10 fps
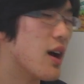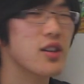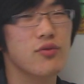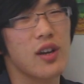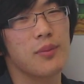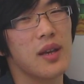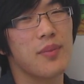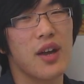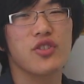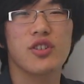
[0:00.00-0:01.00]
I just rather play
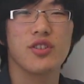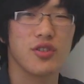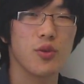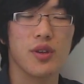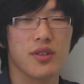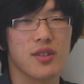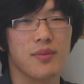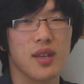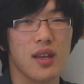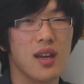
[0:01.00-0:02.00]
Banjo-Kazooie or
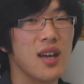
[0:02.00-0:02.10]
something.